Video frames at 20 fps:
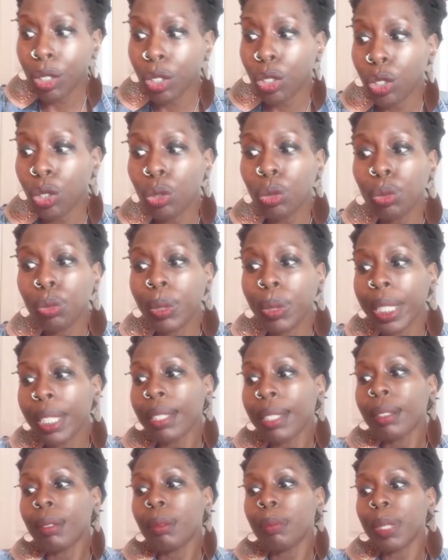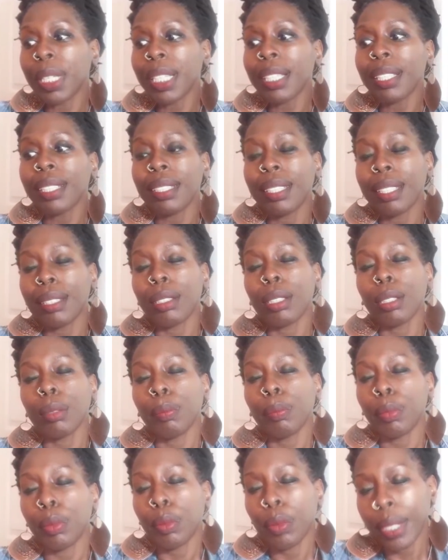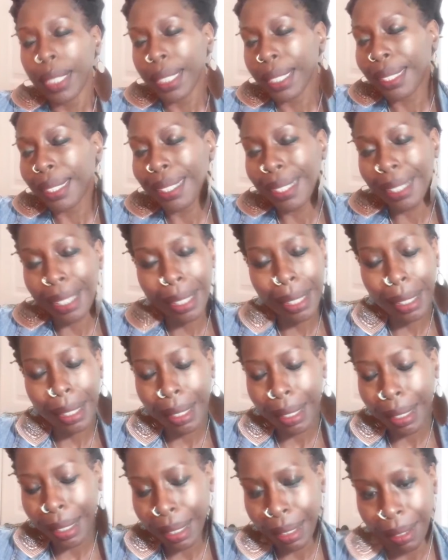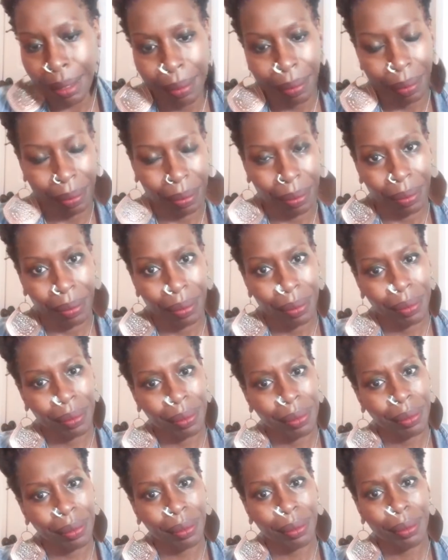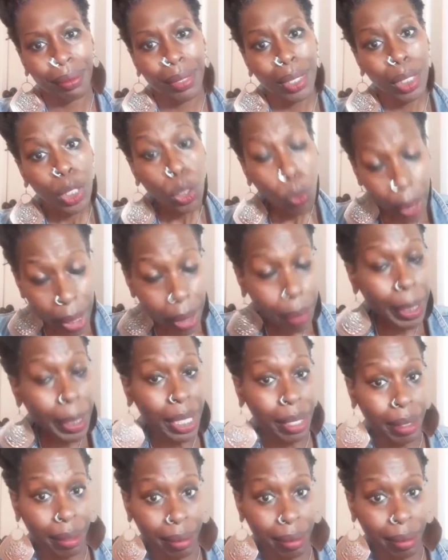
you will be disappointed. You will be.